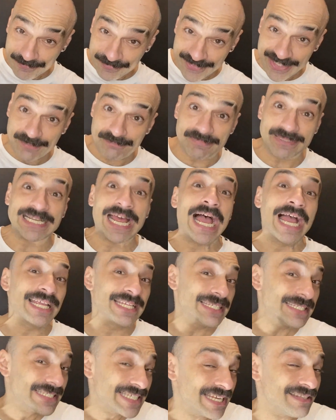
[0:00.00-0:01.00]
But
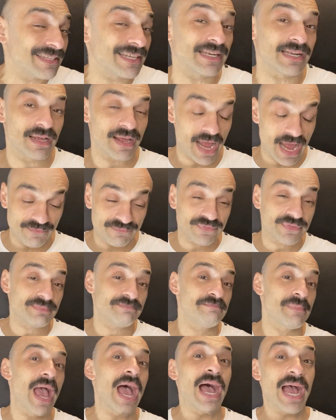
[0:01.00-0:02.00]
I said that
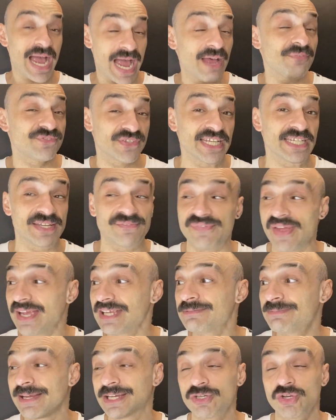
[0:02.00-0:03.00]
I have side
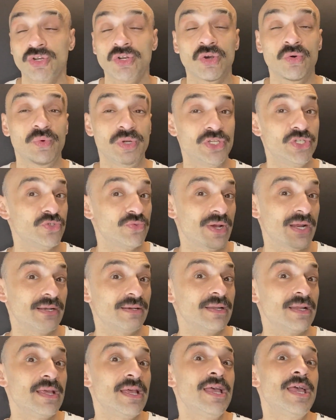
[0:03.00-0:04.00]
effects, but I don't know which one